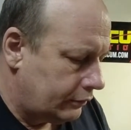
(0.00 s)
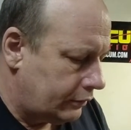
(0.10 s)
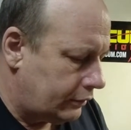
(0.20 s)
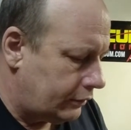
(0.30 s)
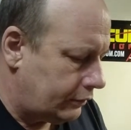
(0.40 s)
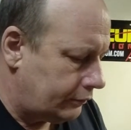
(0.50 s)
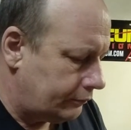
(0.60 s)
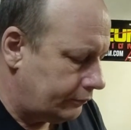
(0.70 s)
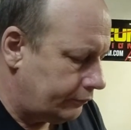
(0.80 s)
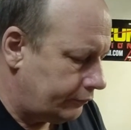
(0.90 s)
that
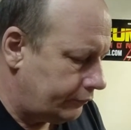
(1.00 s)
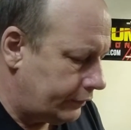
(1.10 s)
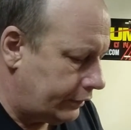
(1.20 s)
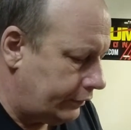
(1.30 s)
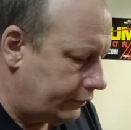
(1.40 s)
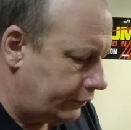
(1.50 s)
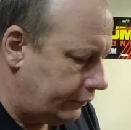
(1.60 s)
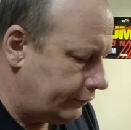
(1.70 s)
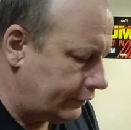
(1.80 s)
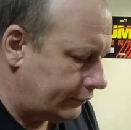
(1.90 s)
you can
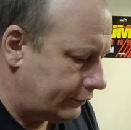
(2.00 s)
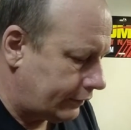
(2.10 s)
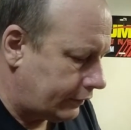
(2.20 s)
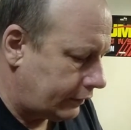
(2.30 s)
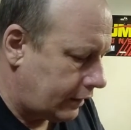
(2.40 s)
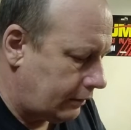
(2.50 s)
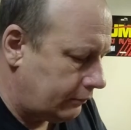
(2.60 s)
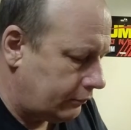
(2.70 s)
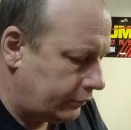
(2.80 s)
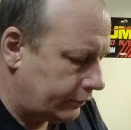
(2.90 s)
use that second
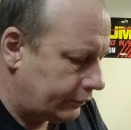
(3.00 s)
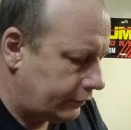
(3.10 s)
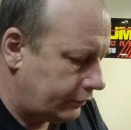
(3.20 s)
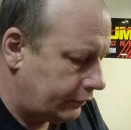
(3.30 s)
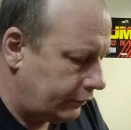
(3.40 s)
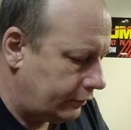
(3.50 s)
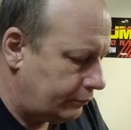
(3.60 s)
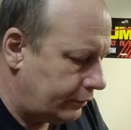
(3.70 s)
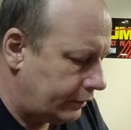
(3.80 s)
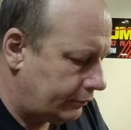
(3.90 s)
cable with, then you'd
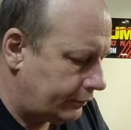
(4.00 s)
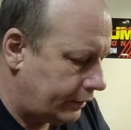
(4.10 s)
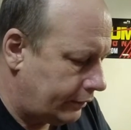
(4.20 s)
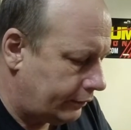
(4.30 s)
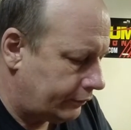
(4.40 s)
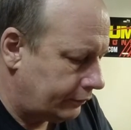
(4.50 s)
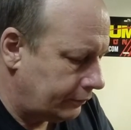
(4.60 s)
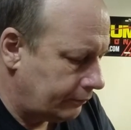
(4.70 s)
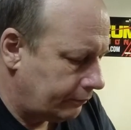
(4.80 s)
be uptown.